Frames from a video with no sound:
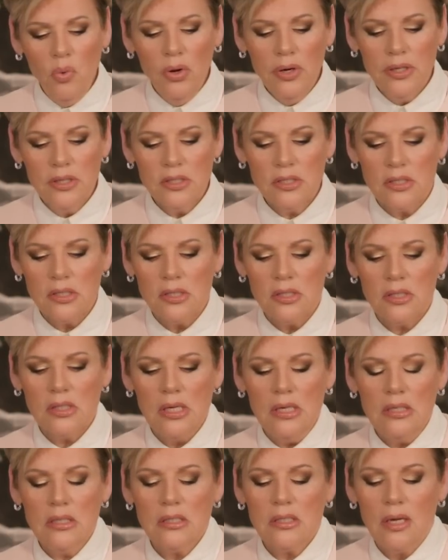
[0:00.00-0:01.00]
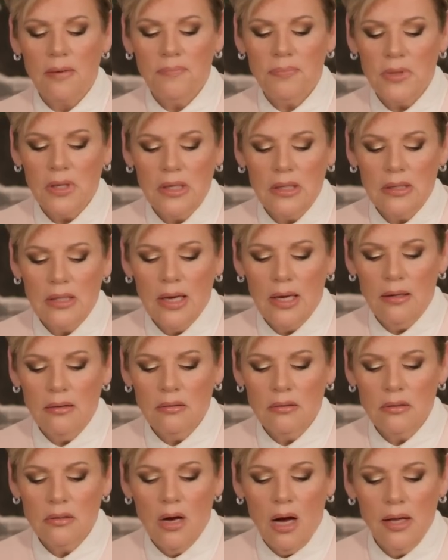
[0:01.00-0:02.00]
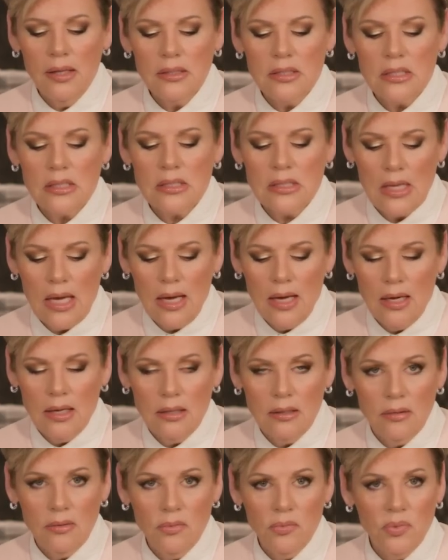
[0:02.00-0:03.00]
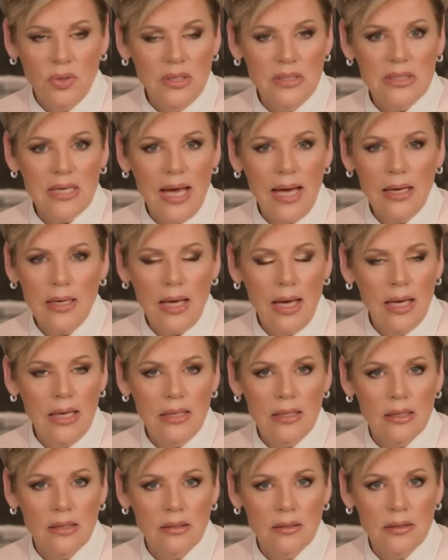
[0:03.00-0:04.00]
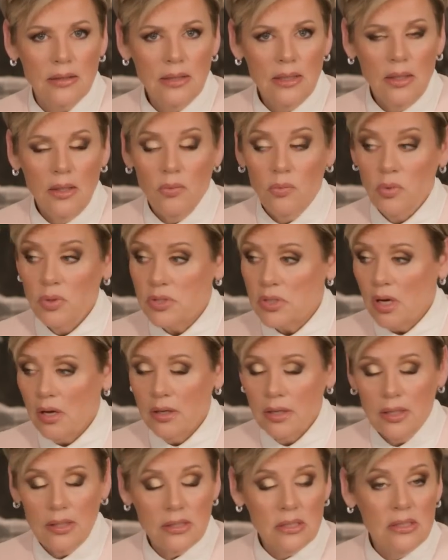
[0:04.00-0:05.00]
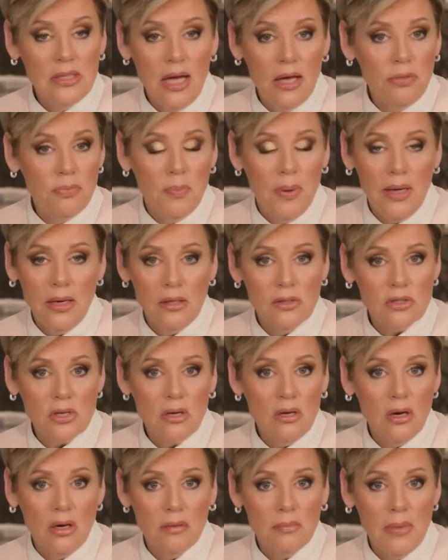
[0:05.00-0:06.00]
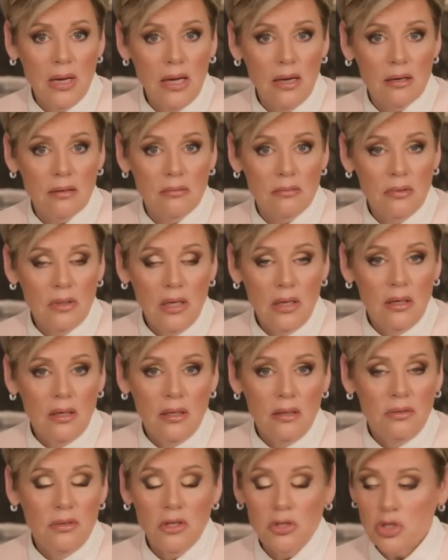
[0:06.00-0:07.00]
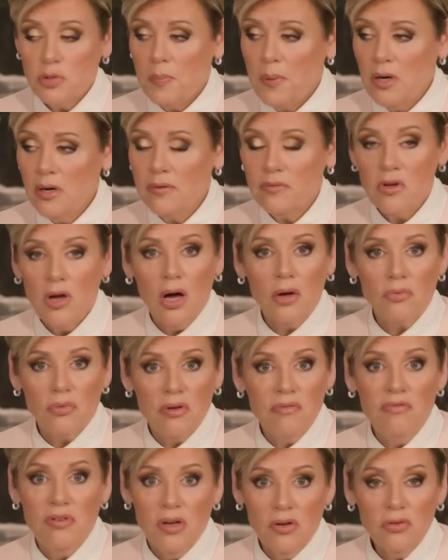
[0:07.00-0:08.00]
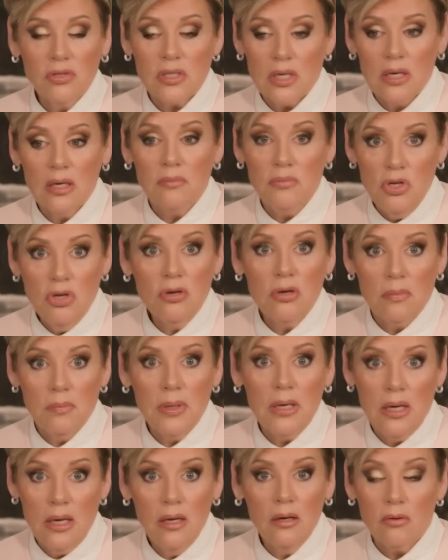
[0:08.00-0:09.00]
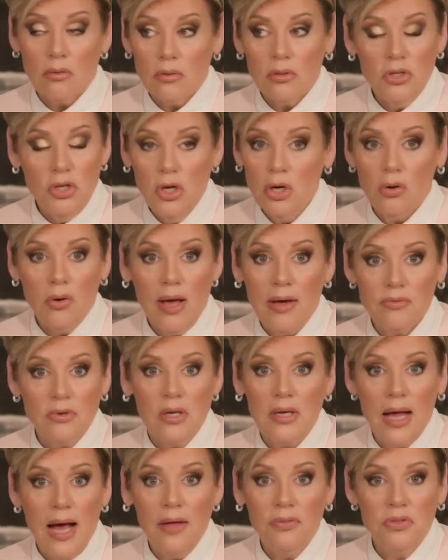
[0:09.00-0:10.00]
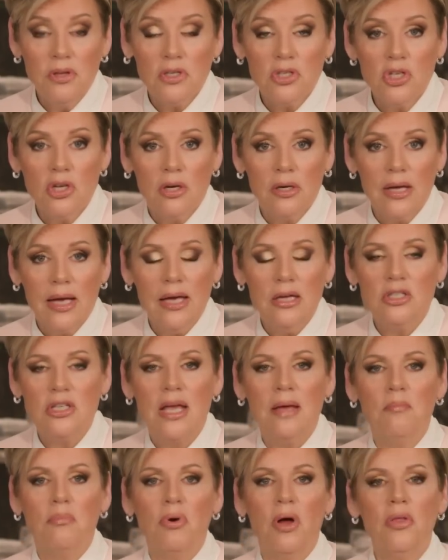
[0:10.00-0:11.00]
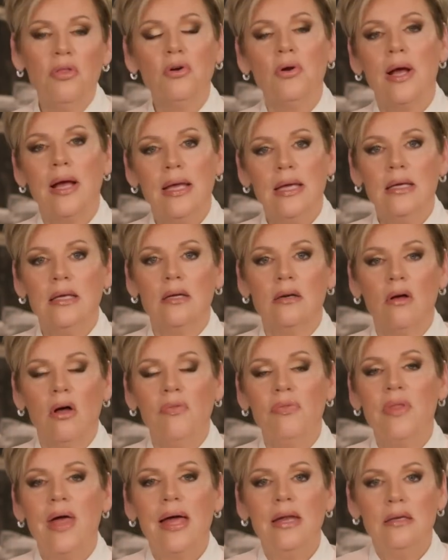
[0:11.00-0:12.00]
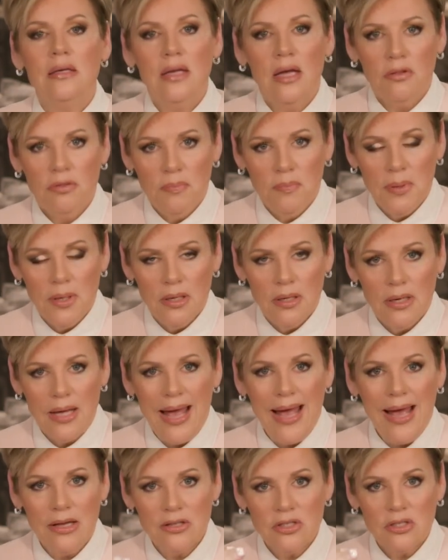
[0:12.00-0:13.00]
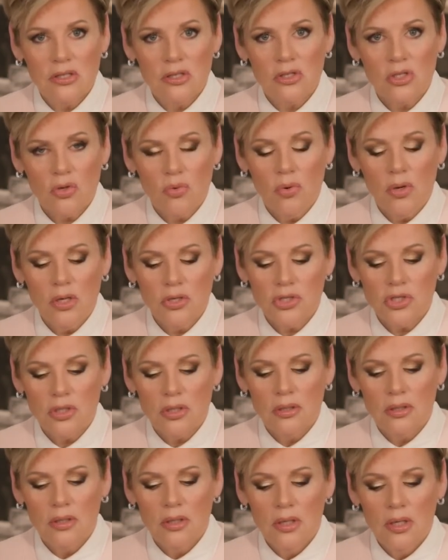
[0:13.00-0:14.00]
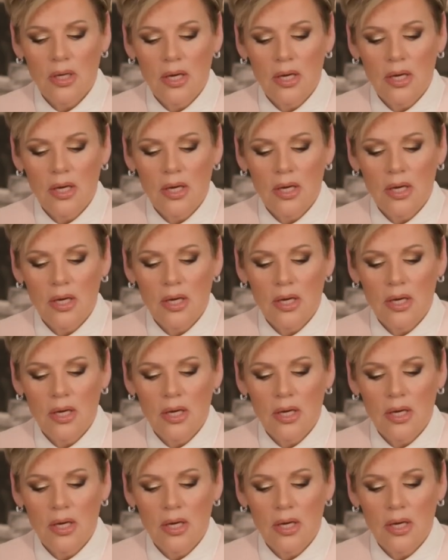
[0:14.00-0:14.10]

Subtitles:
want us to see something that God said when Dad Hagen was on his deathbed as a young man. The Spirit of God revealed to him, you can be healed. You don't have to die at this young age. And Brother Hagen on that deathbed asked this question,